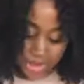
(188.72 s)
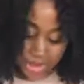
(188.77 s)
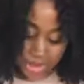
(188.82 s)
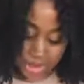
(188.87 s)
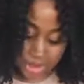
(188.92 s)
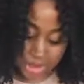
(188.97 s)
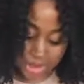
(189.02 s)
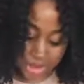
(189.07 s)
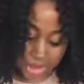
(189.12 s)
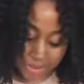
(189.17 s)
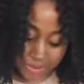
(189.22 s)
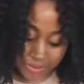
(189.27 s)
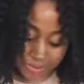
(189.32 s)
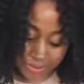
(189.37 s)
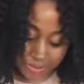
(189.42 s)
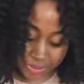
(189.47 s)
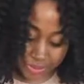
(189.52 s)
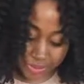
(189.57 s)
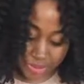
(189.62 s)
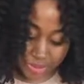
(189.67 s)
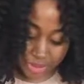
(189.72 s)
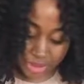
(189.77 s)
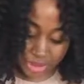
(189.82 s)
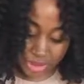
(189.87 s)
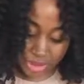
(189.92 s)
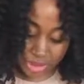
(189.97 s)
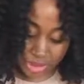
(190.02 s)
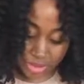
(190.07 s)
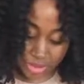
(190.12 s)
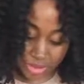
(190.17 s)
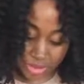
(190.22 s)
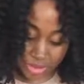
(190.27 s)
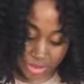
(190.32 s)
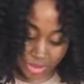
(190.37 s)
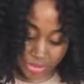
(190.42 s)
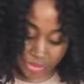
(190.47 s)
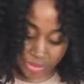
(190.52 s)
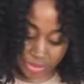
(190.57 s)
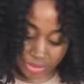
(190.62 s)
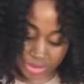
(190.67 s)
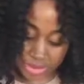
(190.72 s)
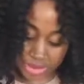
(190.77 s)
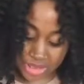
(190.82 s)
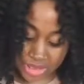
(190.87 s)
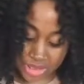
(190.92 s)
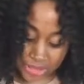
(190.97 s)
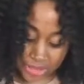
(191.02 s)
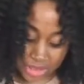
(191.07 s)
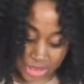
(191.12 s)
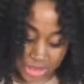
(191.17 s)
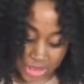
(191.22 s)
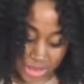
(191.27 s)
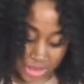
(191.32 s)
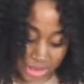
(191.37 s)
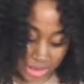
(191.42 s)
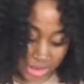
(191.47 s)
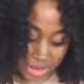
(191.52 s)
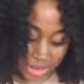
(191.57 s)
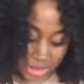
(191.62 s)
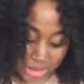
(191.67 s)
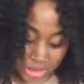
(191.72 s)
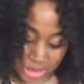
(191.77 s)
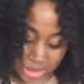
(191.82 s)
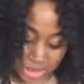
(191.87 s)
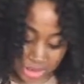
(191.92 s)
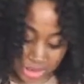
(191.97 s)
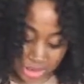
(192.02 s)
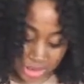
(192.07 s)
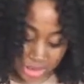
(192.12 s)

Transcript: this, take out only a few stems. That's all I need.